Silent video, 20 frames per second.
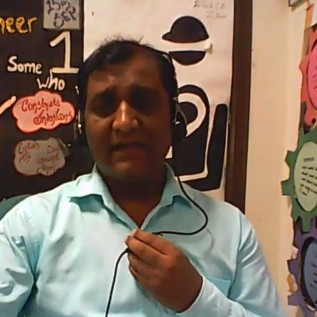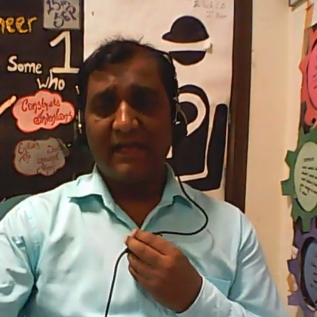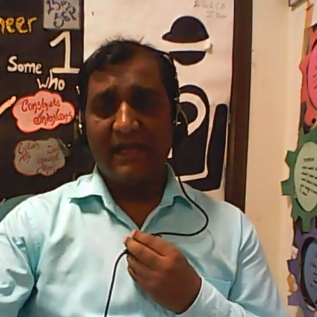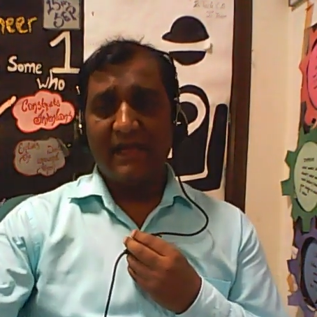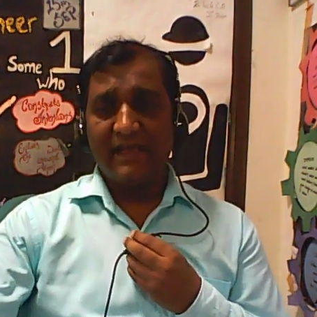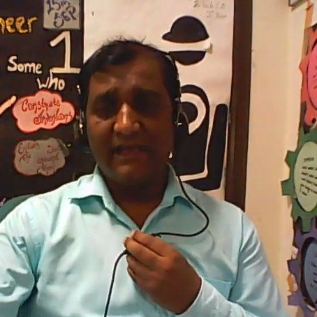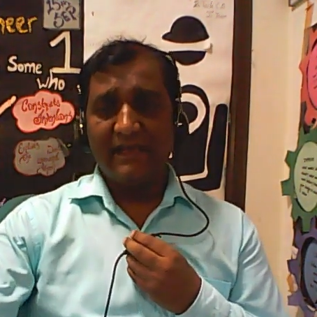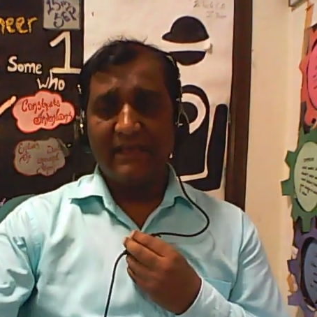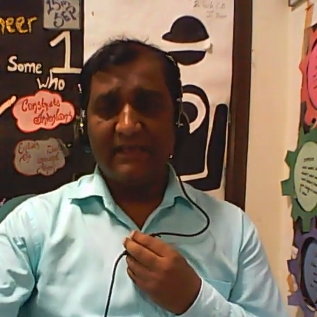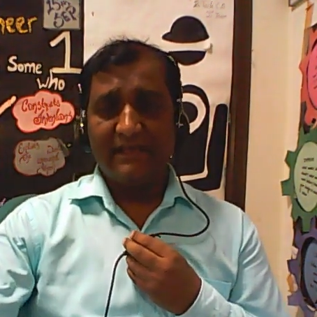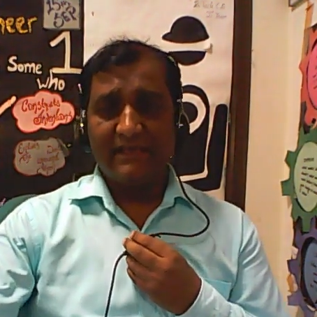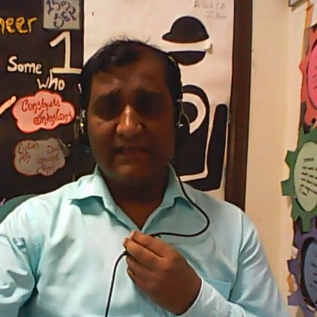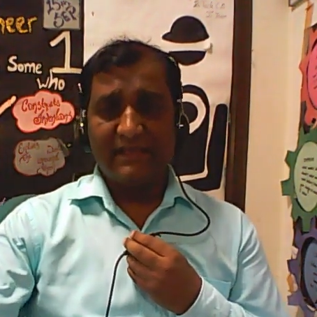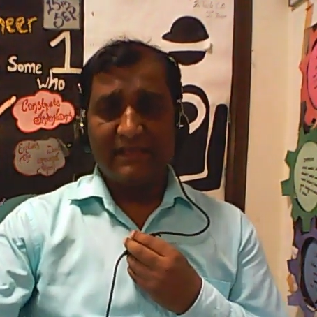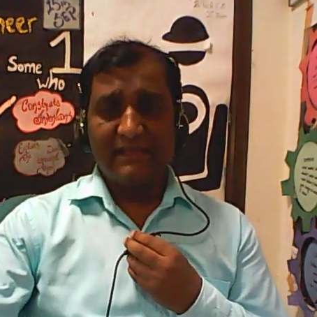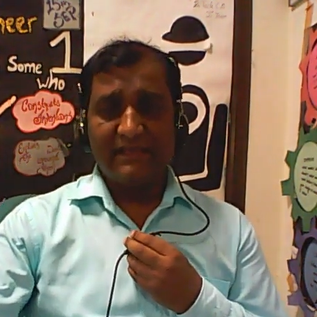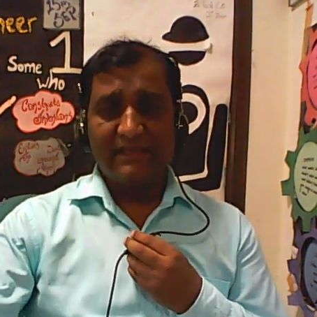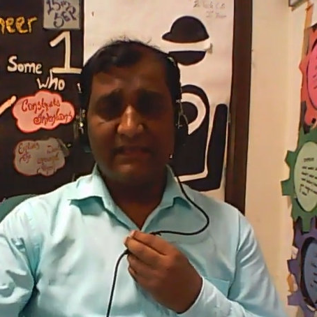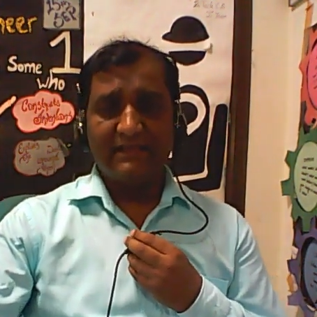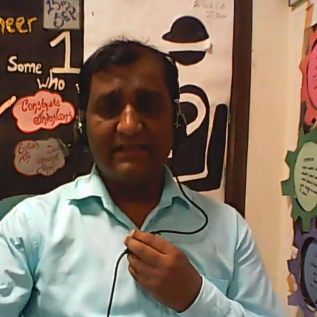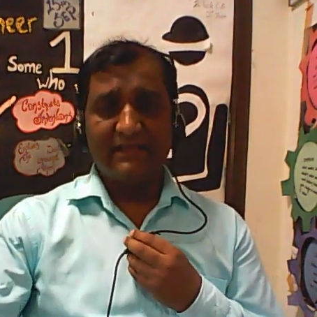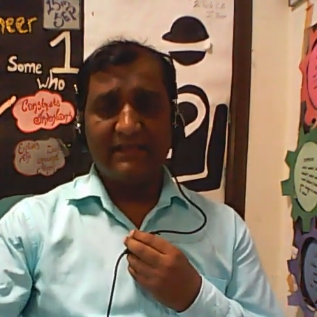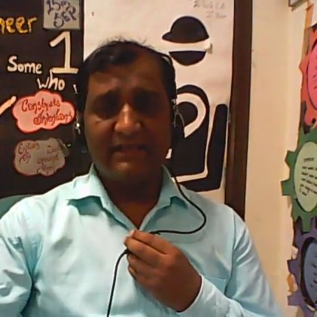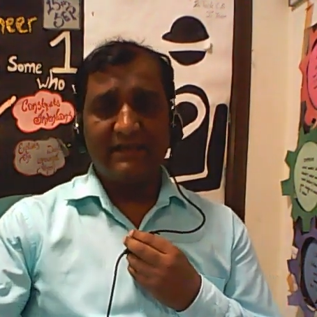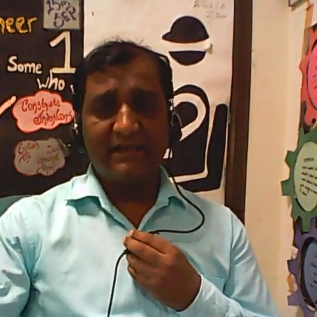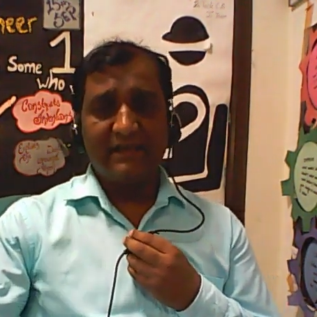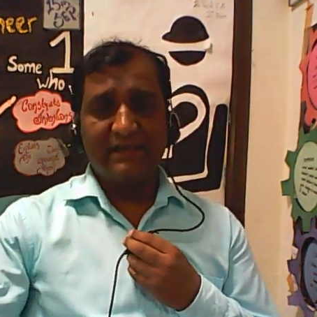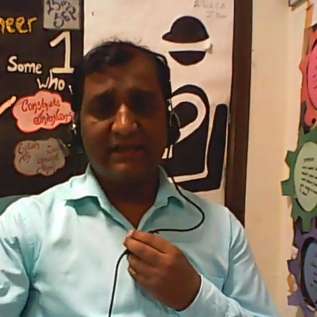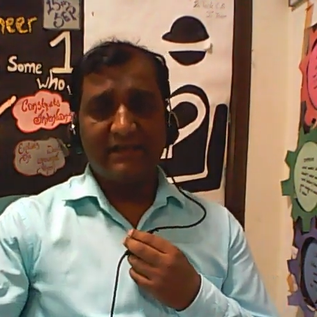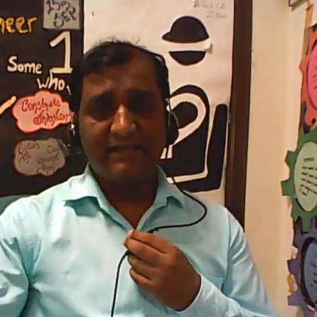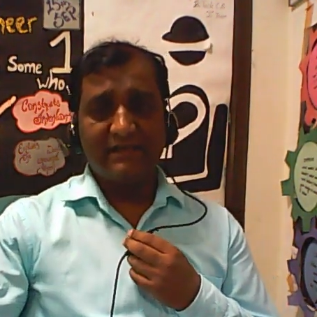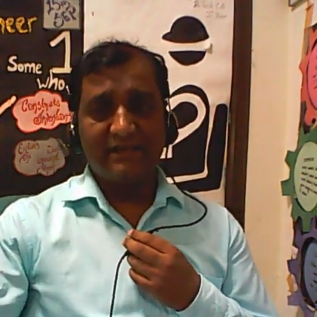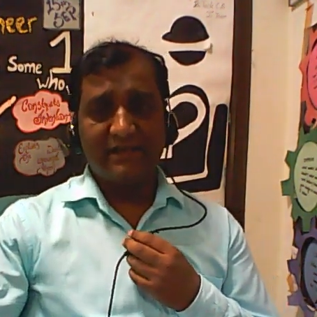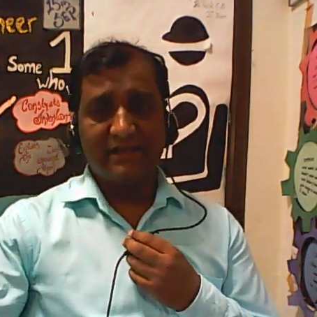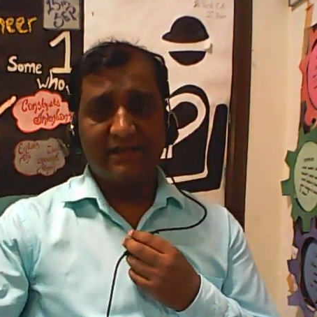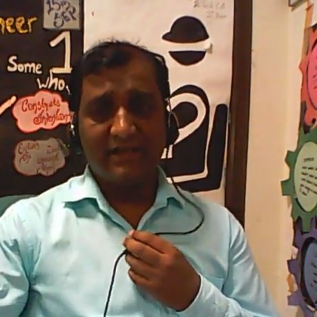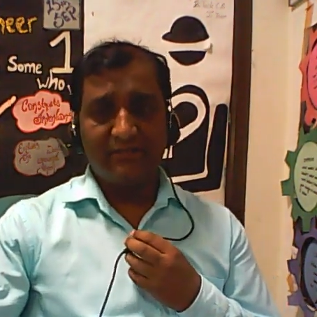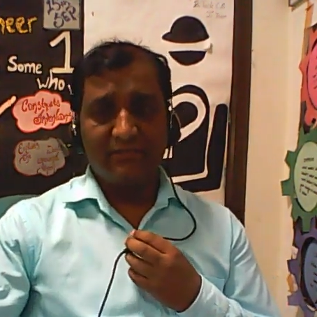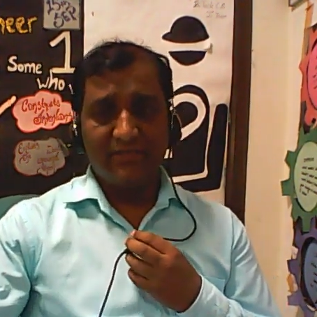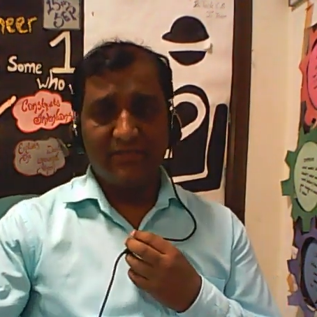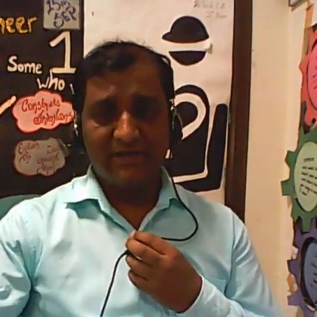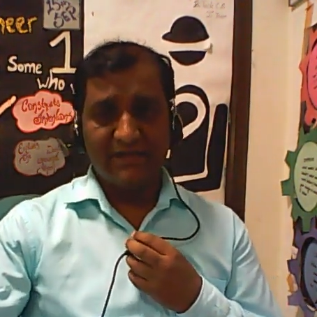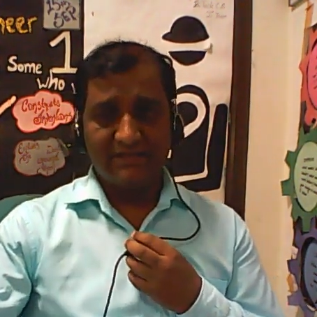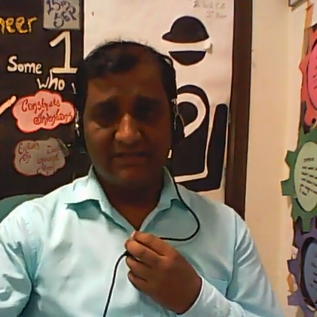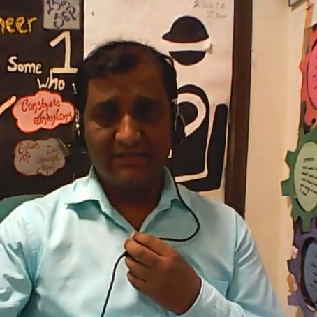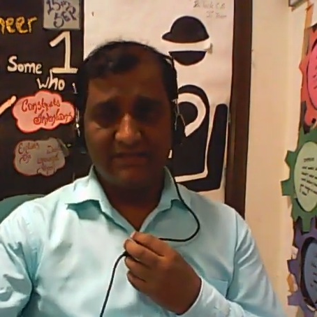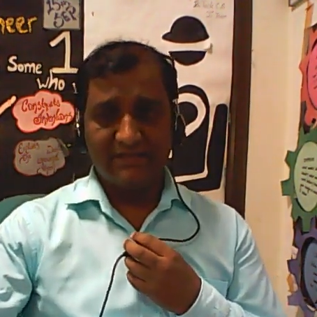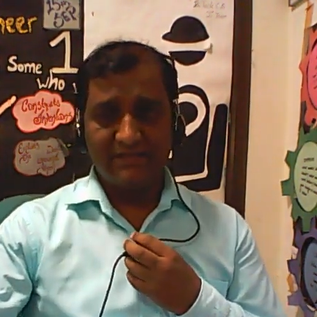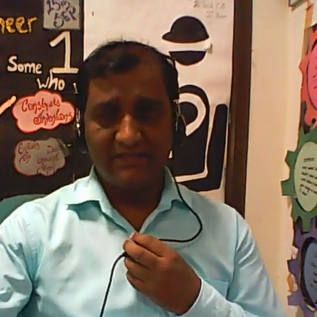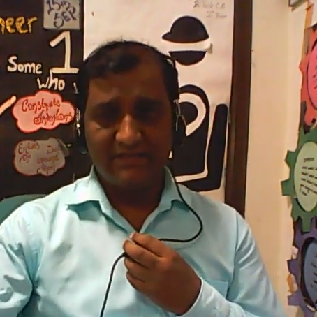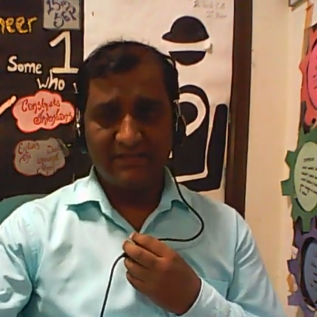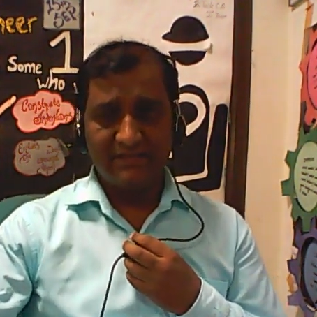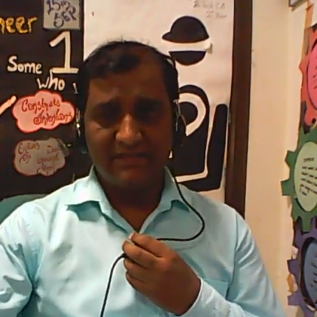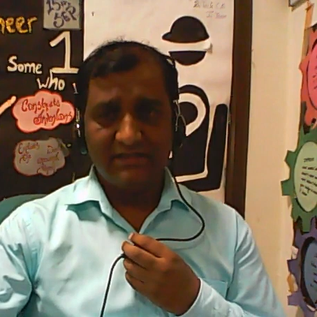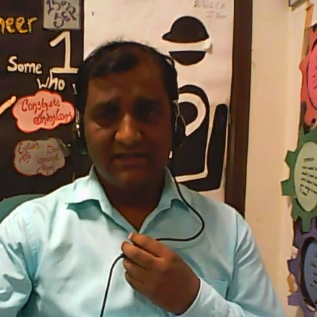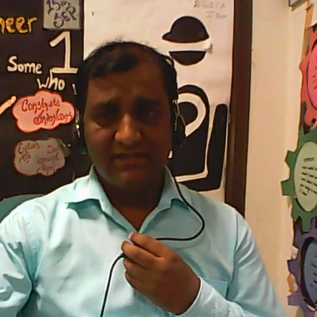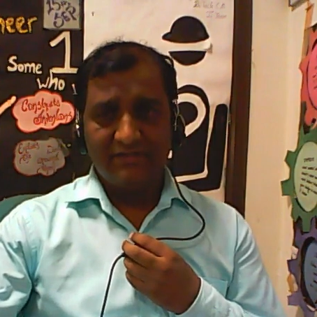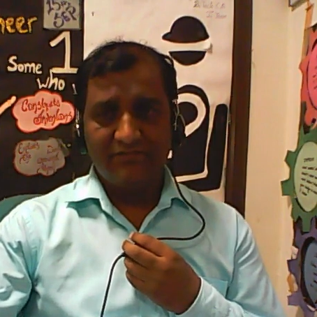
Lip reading: an increase in international competitions